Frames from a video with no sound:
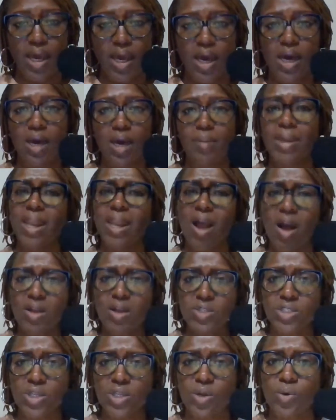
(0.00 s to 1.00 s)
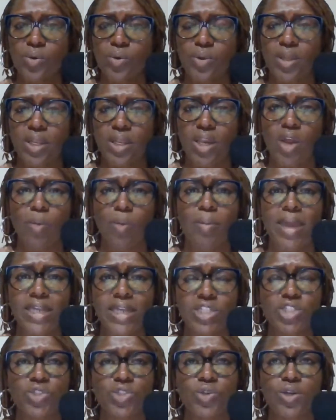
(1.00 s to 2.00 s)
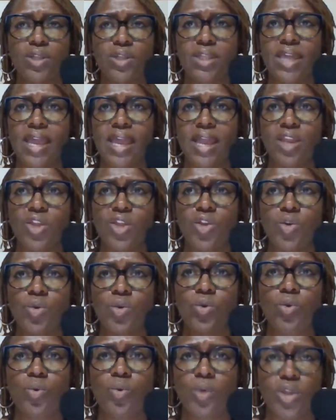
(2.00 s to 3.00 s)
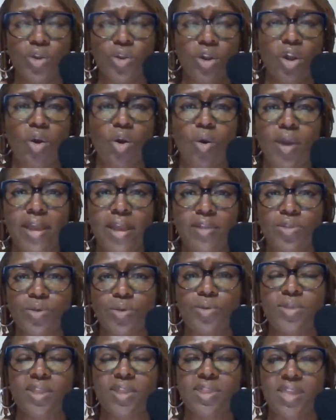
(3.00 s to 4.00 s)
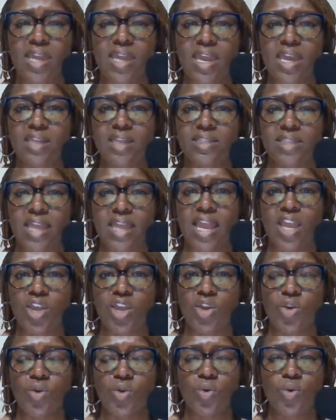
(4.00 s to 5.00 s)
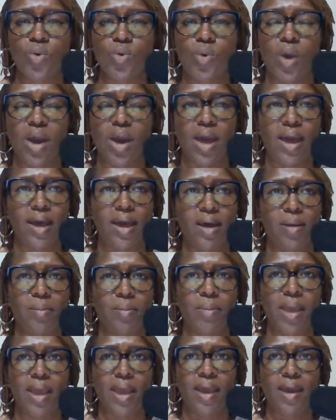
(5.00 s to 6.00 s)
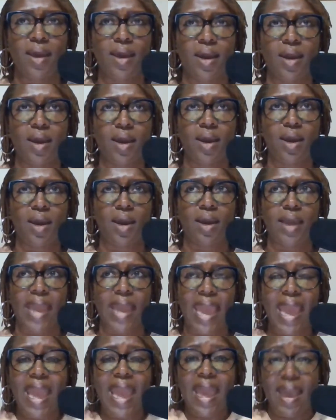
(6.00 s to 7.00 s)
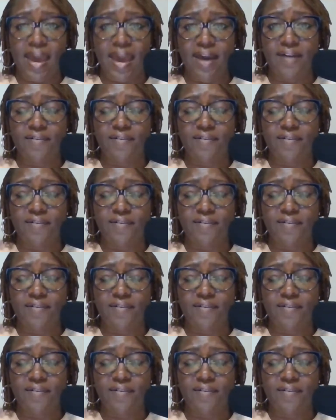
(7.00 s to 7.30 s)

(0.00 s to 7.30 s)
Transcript: And also, you know, make sure that you, when you're going through the things that you have,